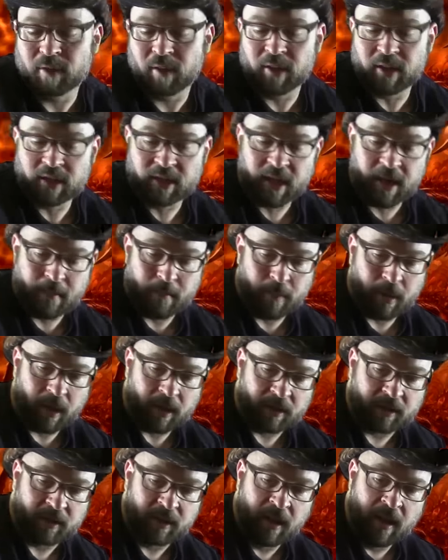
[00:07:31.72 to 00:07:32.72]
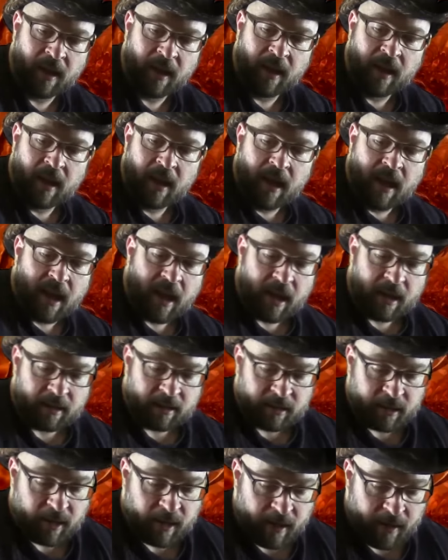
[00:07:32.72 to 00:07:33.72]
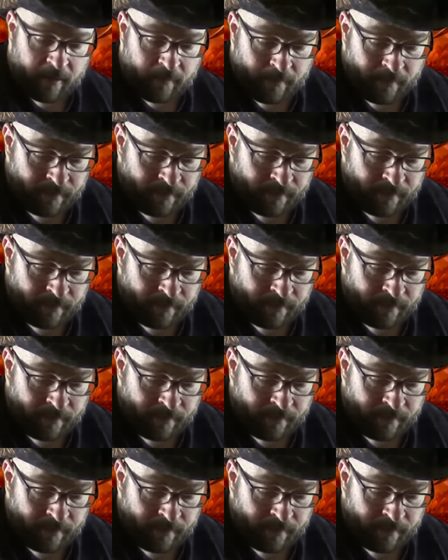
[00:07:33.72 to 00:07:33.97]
on the same bus and uh,